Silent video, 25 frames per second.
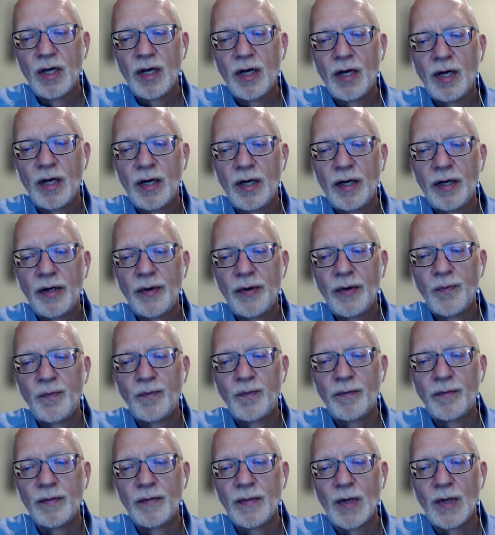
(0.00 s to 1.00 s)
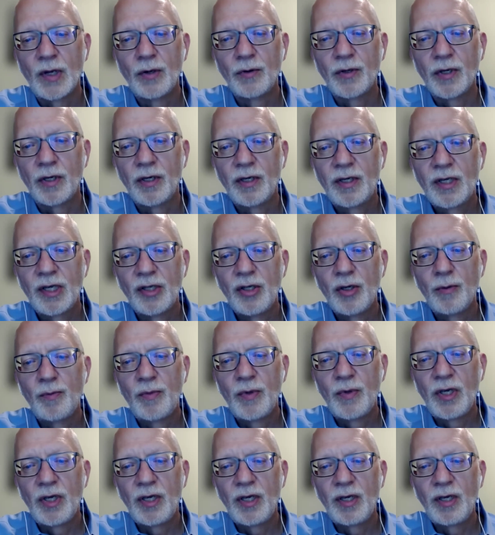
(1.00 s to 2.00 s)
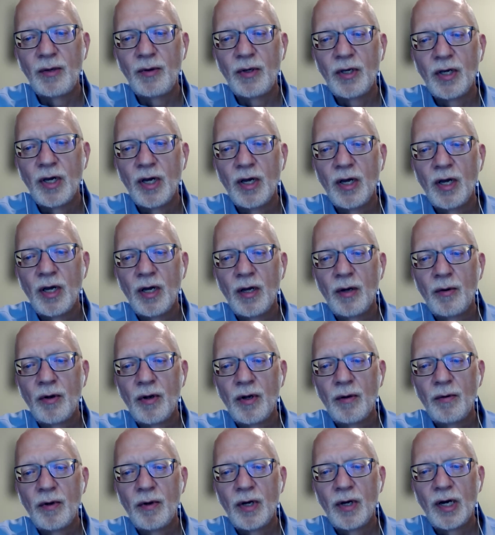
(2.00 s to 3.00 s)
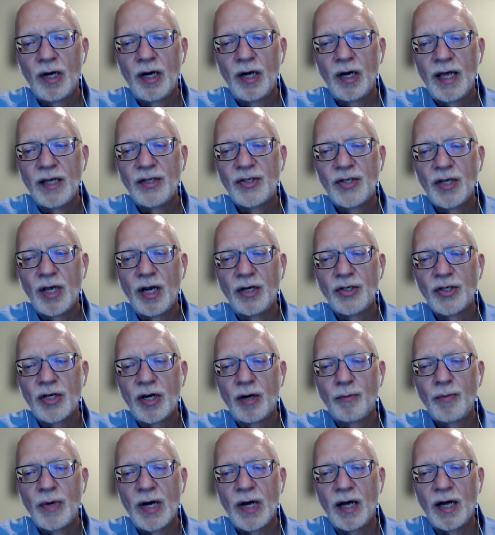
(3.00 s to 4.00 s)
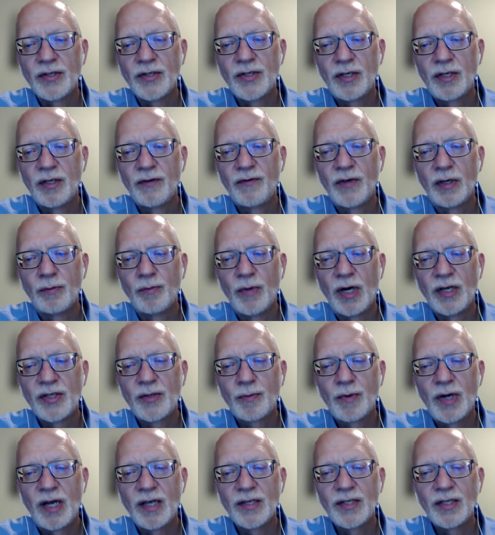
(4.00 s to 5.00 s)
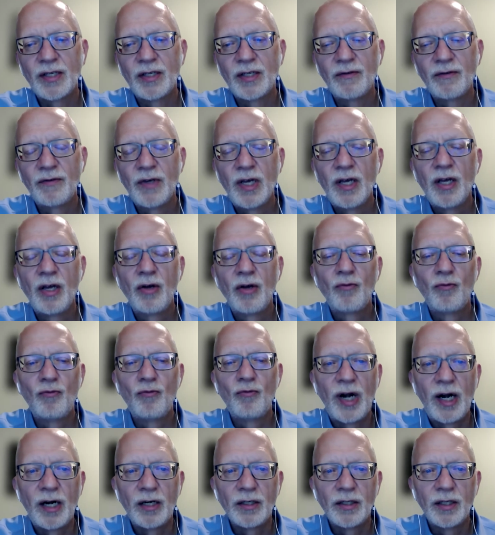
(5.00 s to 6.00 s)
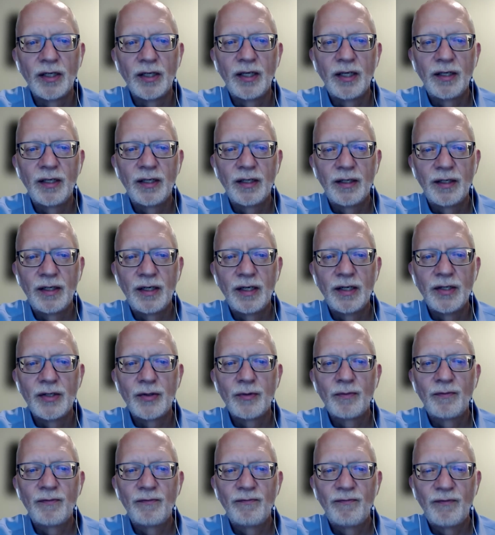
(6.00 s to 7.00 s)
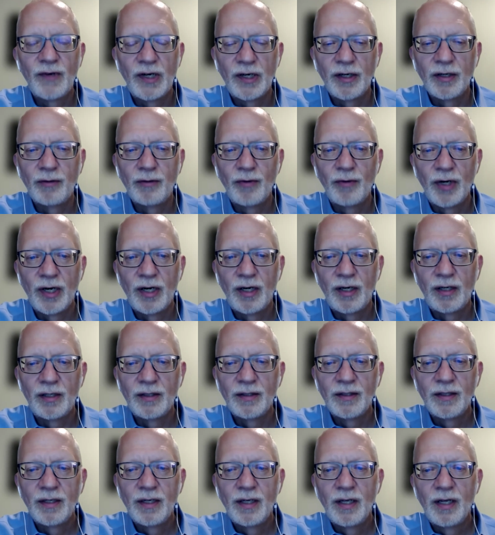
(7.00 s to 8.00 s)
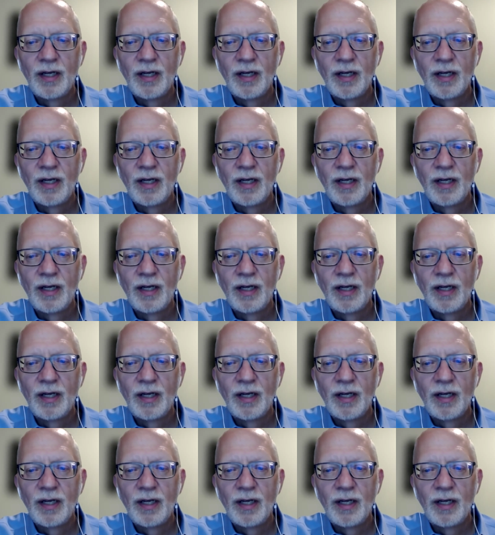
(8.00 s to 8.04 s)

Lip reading: Okay, can you be AChR positive and MuSK positive? Rarely, it's very rare.